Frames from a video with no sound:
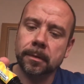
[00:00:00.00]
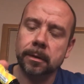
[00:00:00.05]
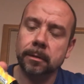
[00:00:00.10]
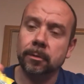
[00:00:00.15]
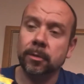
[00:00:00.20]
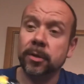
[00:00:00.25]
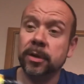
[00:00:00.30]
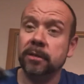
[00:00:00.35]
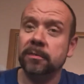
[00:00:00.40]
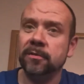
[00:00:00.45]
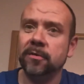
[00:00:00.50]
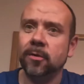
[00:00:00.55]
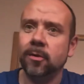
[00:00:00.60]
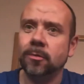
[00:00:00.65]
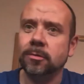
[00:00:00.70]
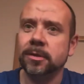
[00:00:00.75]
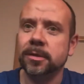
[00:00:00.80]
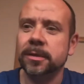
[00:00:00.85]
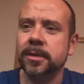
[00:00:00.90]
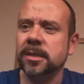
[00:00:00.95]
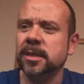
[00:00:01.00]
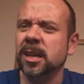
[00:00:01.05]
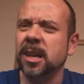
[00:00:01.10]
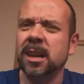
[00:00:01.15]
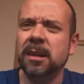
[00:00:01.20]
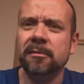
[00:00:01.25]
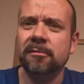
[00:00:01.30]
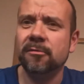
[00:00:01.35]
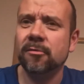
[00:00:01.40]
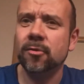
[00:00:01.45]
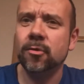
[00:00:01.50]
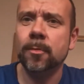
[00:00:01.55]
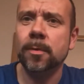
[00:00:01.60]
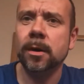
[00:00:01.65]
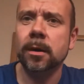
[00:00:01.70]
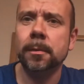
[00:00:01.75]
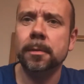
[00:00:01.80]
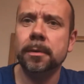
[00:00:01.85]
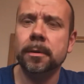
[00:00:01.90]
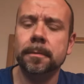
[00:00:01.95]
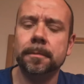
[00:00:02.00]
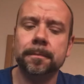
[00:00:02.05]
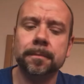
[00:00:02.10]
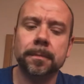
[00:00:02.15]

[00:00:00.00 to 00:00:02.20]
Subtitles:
I'm looking forward to this. I love rhubarb.